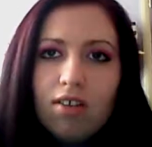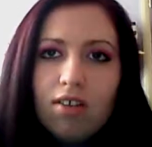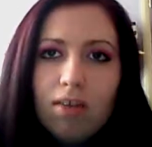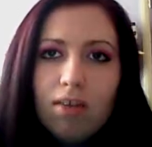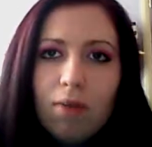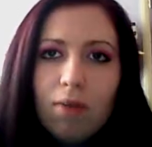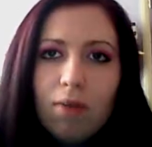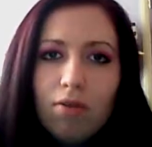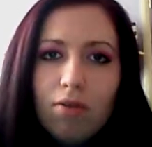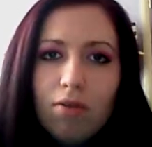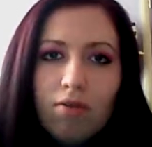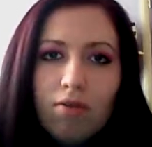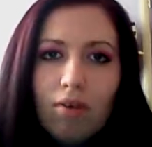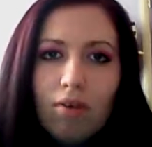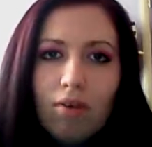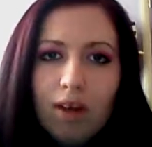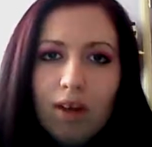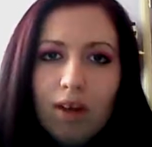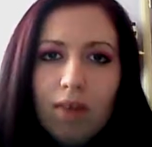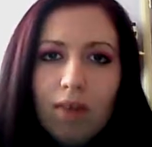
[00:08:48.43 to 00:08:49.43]
they're both
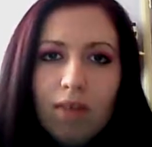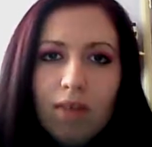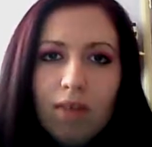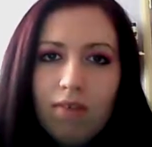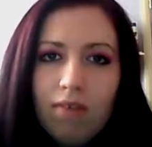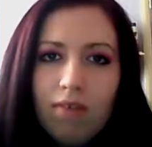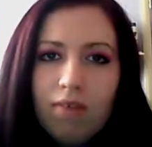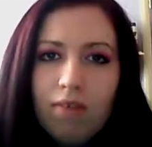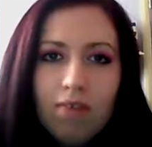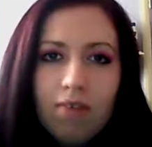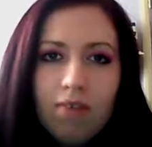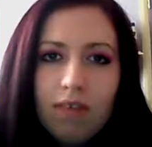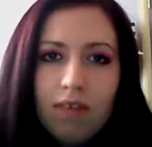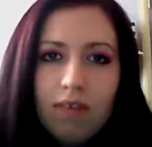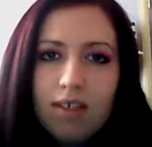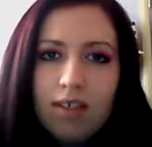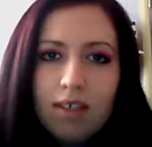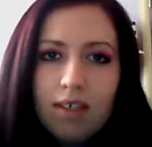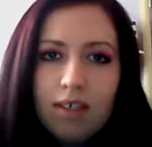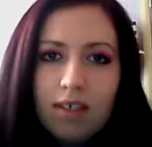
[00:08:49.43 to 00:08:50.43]
growing up, they're like
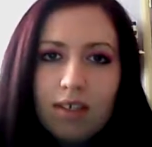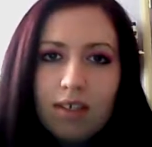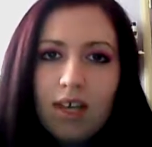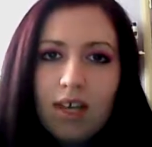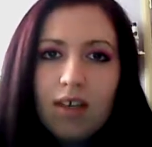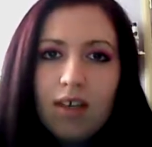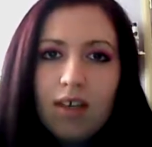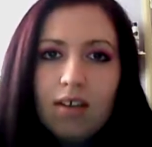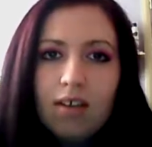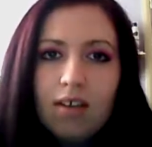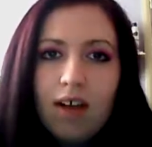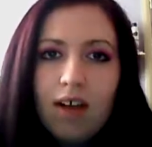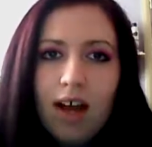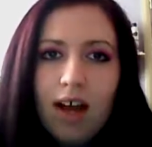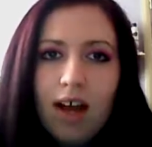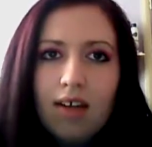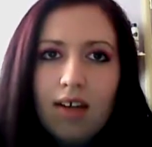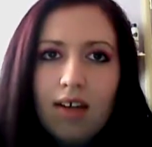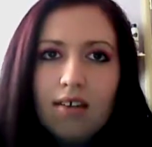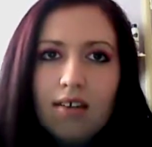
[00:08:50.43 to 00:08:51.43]
15, 16,
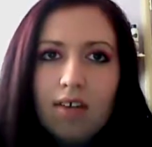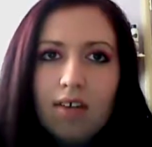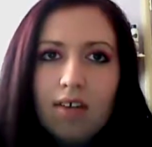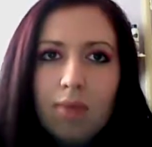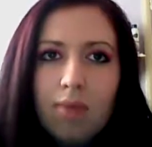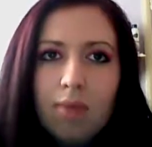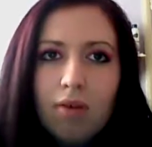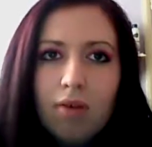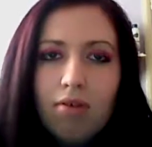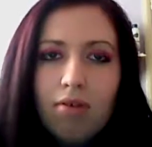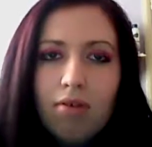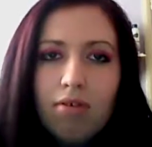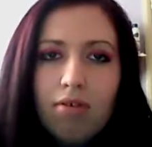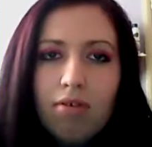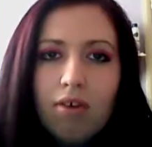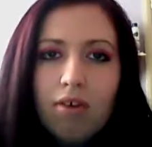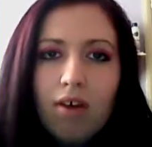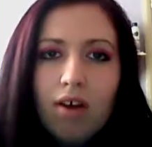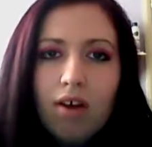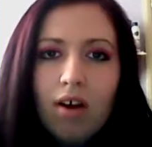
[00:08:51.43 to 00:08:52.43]
and they're both